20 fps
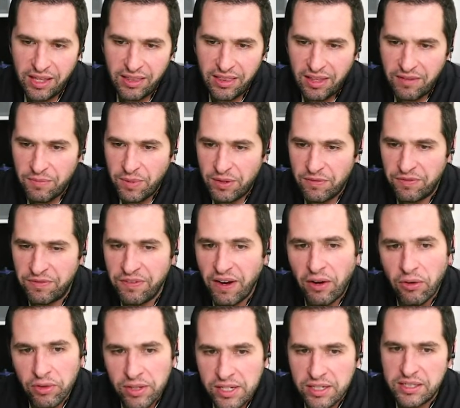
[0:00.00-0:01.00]
have been
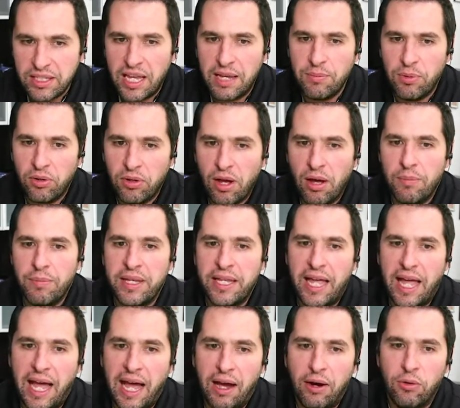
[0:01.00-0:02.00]
fairly stable
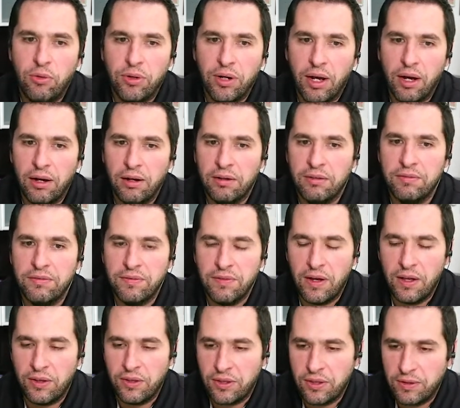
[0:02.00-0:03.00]
coming out of
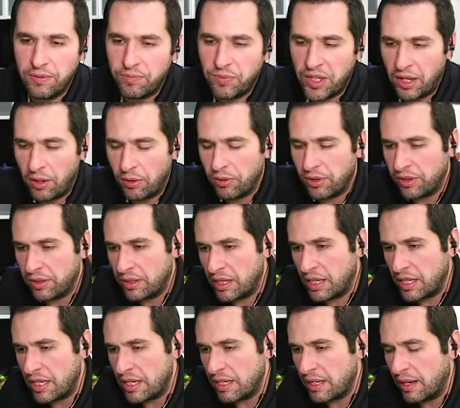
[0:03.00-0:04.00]
uh, the you know the
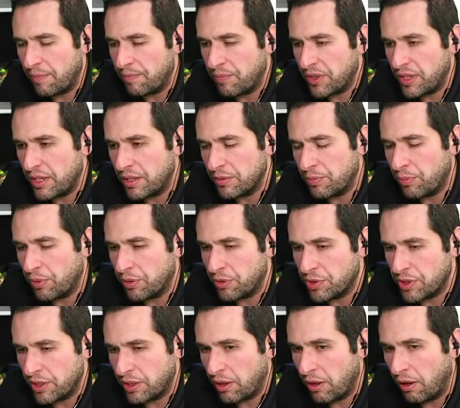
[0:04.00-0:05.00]
the, um, the
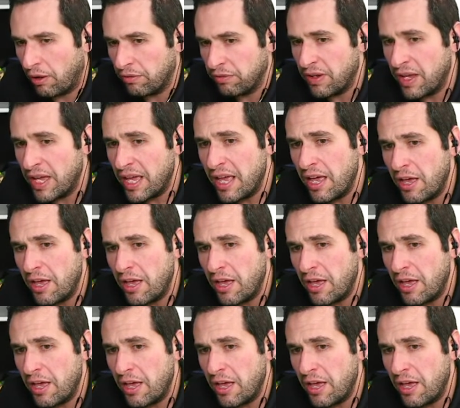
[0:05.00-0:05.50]
Persian Gulf,